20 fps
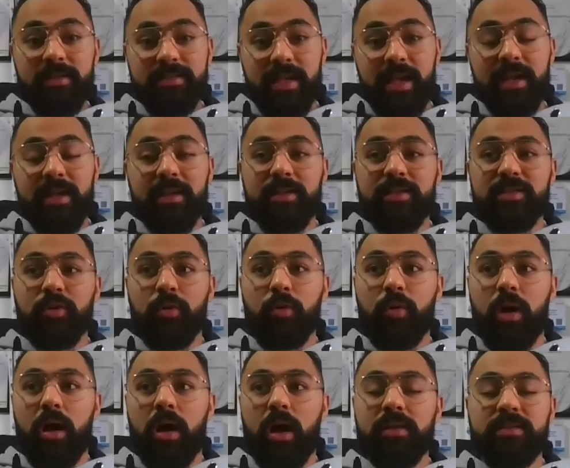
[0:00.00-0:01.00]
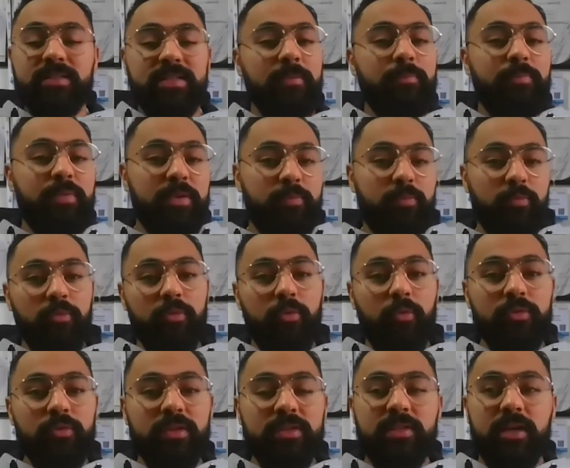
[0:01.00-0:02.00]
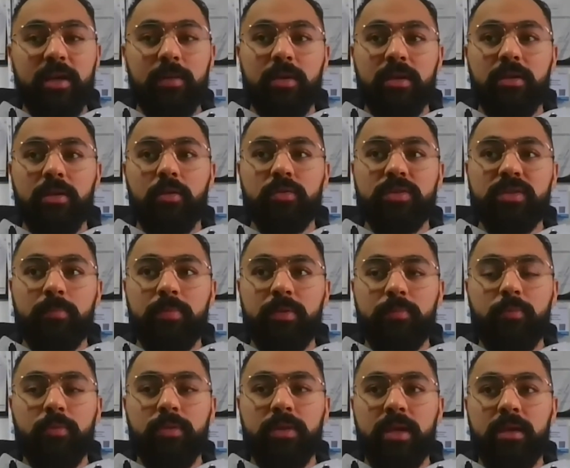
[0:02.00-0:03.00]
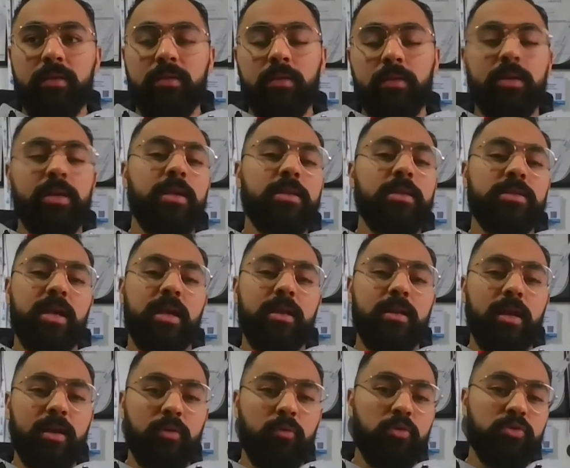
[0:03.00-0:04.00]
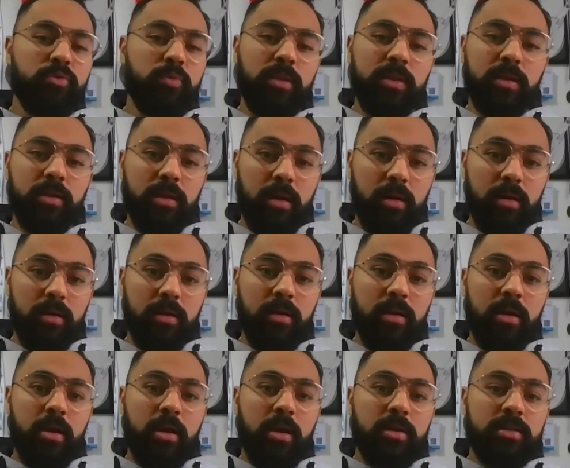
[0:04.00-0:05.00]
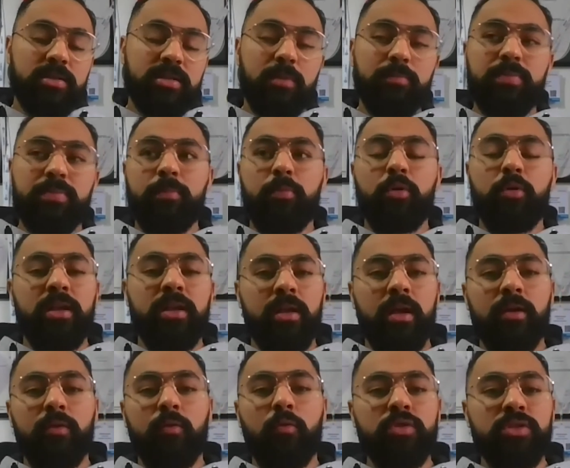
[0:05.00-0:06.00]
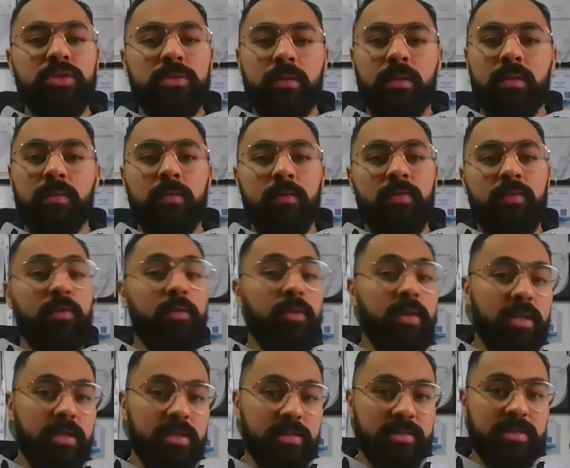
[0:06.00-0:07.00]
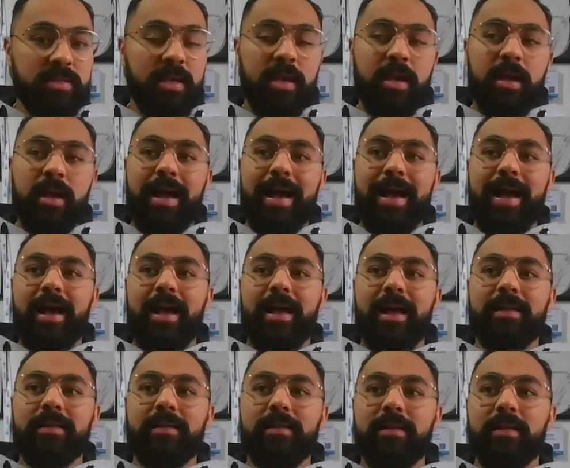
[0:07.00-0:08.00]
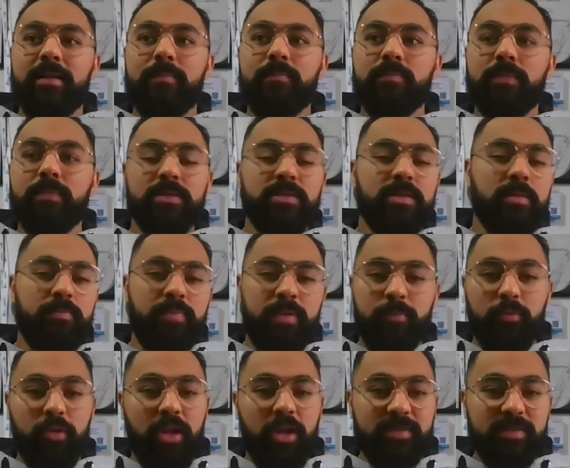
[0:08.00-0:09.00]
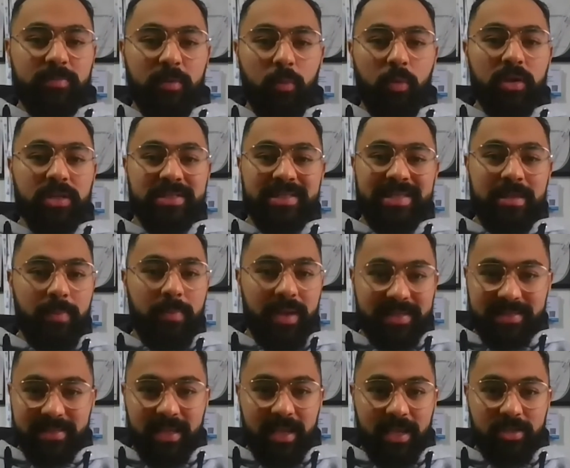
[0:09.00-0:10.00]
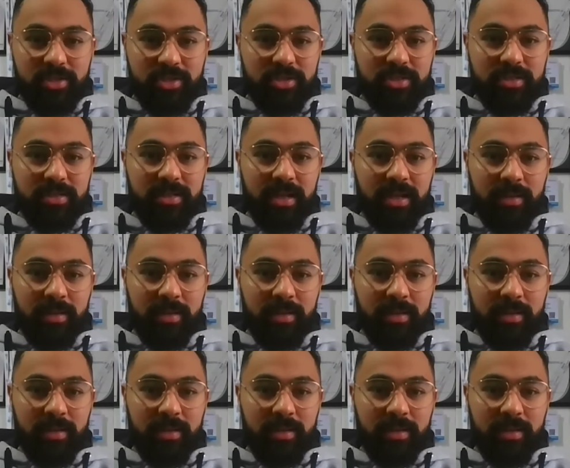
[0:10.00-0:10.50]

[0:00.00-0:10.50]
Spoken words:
Exactly. So I tell people all the time, like, some people, their kids get diagnosed when they're young. Some people get diagnosed in their 30s. And people ask me, what is the best age?